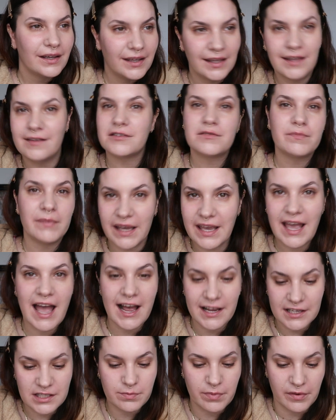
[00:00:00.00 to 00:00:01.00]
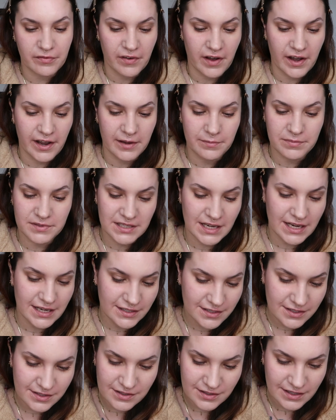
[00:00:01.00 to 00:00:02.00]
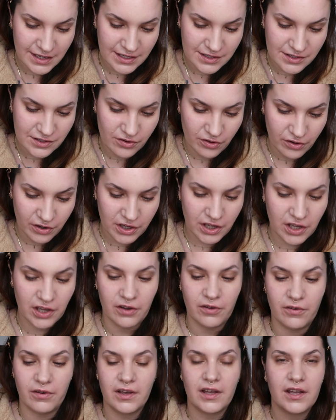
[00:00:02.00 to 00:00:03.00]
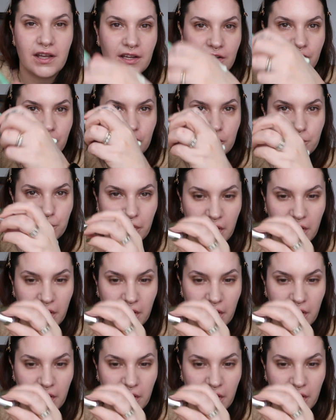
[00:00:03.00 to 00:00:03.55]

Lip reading: gives me Casper vibes. It's not cute. Just